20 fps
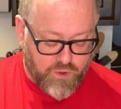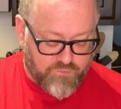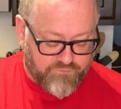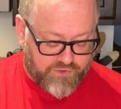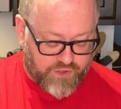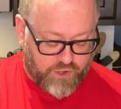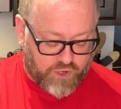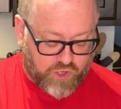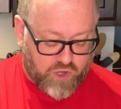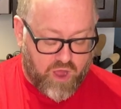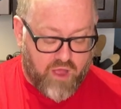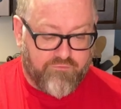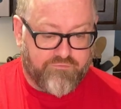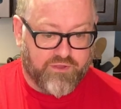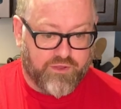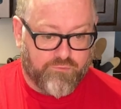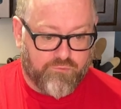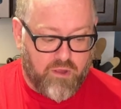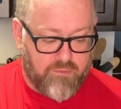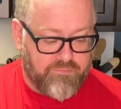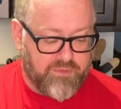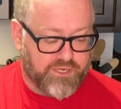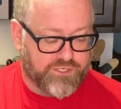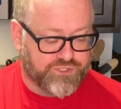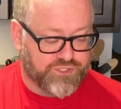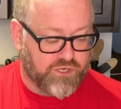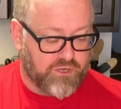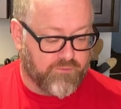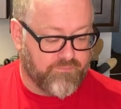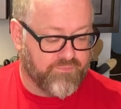We've got our coffee and rum
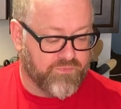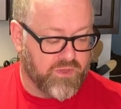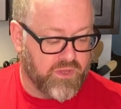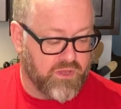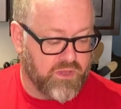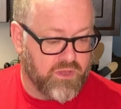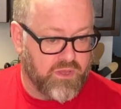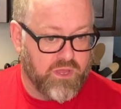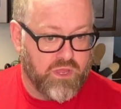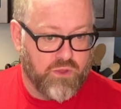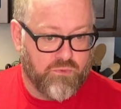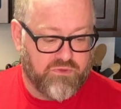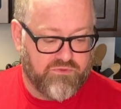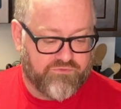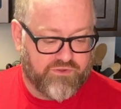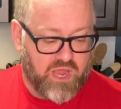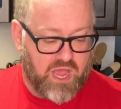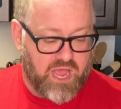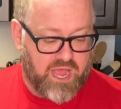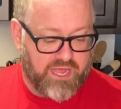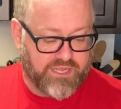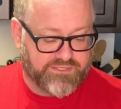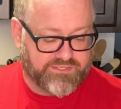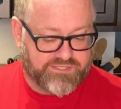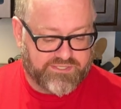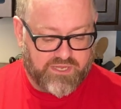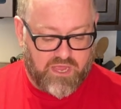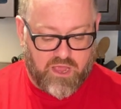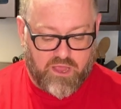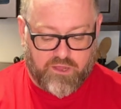mixture. We've
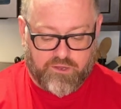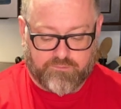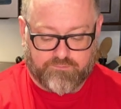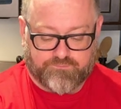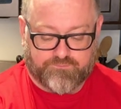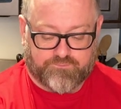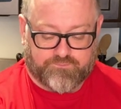got our